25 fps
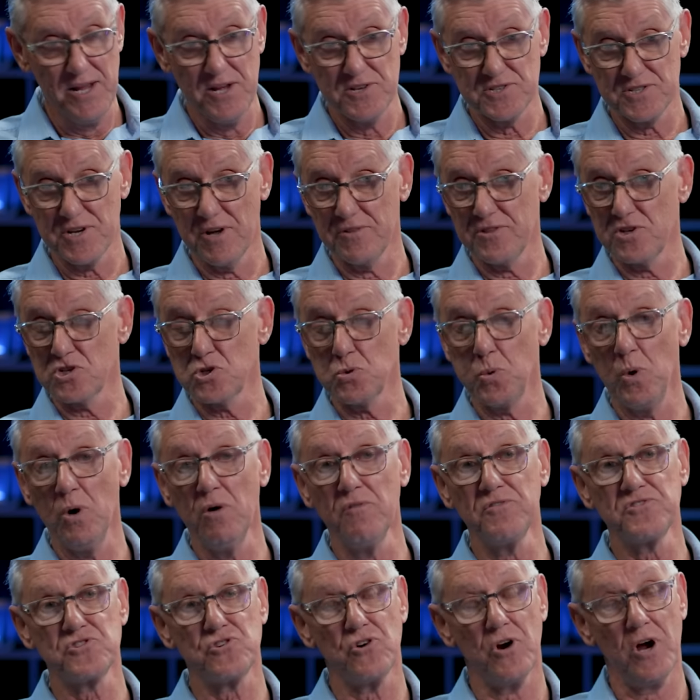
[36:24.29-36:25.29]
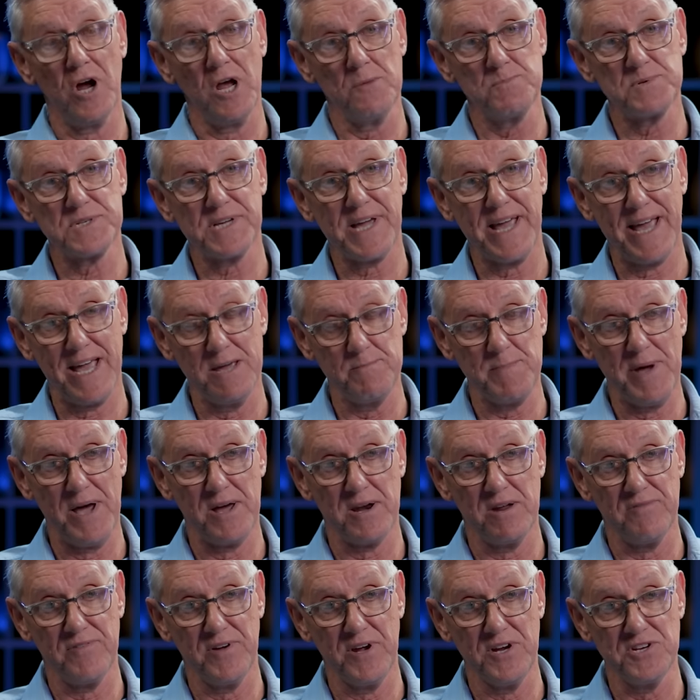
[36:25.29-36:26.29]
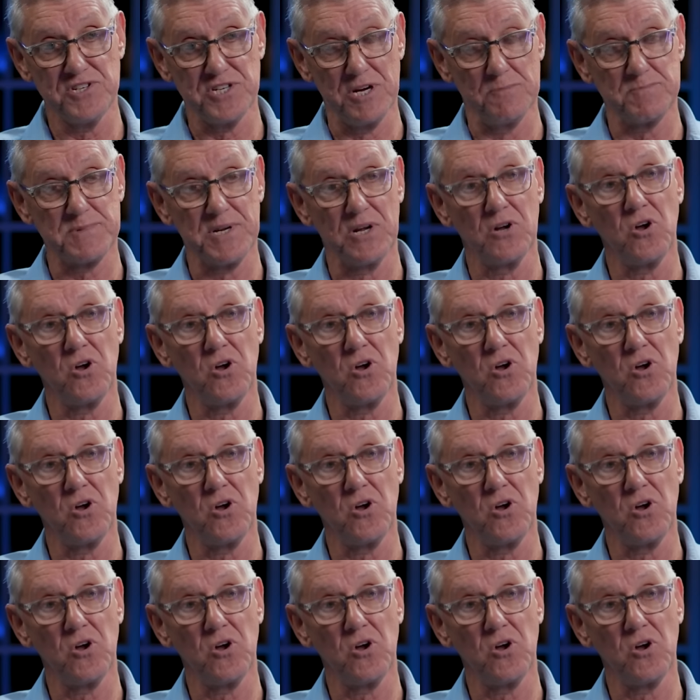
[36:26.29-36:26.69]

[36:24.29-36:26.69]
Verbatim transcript: So the 12 tribes came out of Egypt